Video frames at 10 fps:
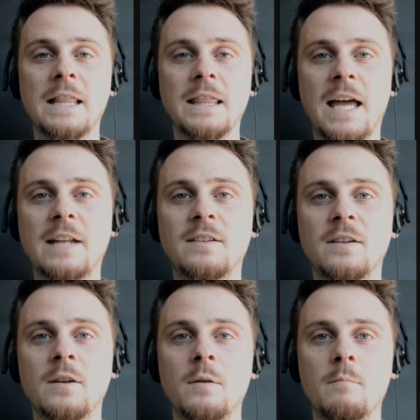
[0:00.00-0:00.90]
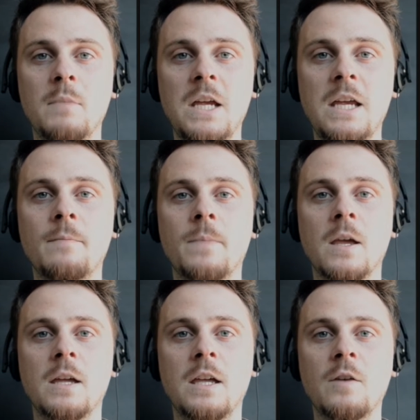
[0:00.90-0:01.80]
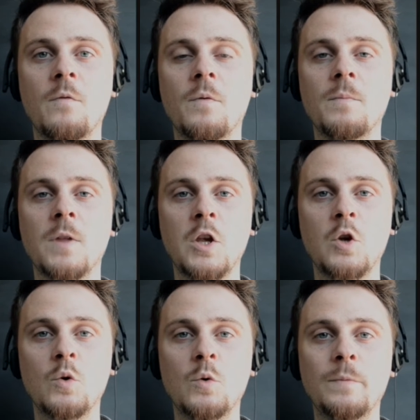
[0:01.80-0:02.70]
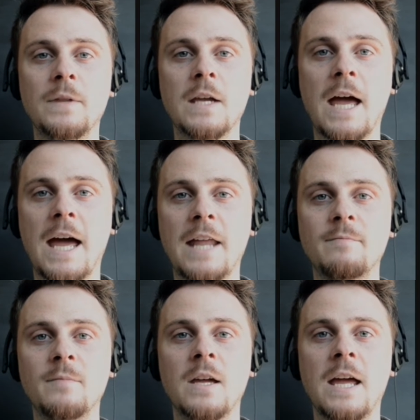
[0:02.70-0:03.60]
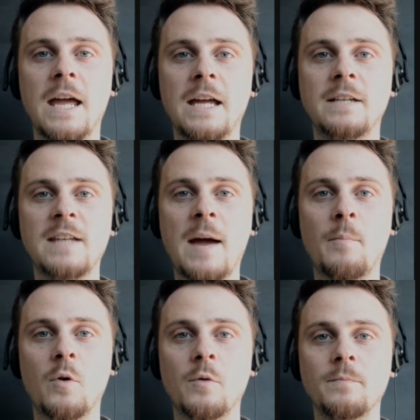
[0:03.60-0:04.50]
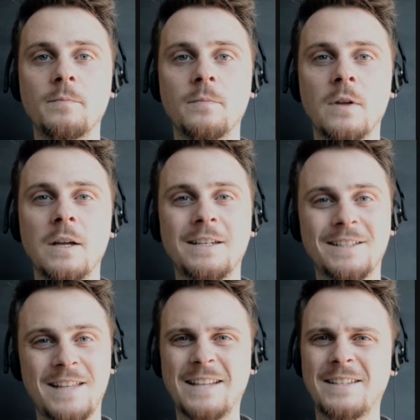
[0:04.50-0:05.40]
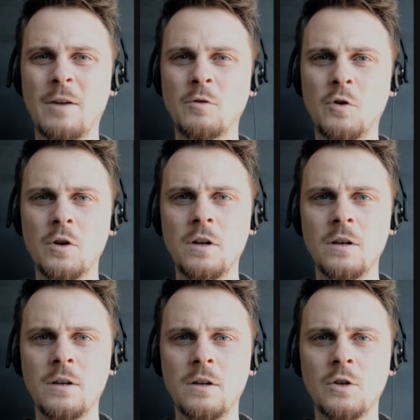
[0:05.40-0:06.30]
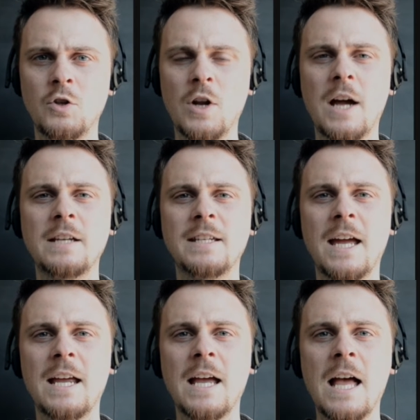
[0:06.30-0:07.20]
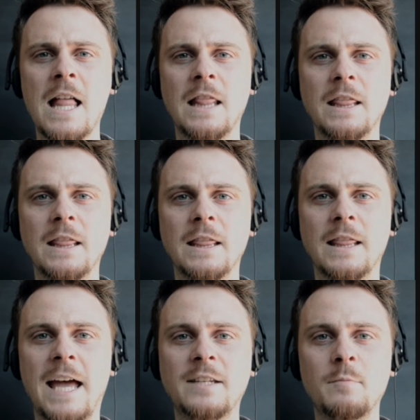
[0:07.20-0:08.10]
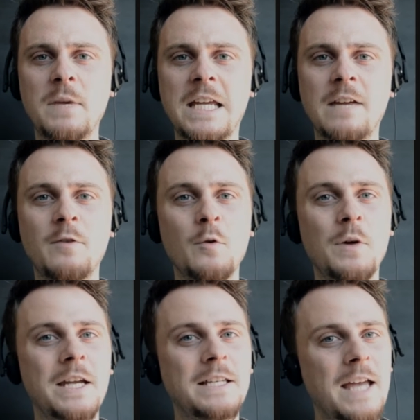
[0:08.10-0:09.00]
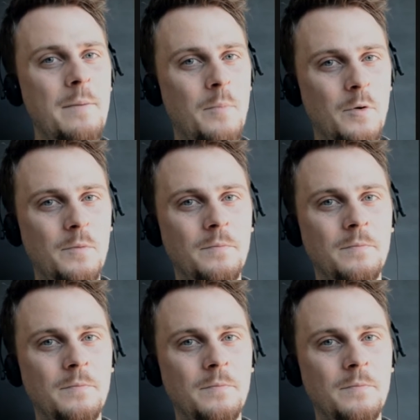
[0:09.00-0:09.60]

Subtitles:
Let me give you an example. Does that sound good? Should I say, let me give you an example?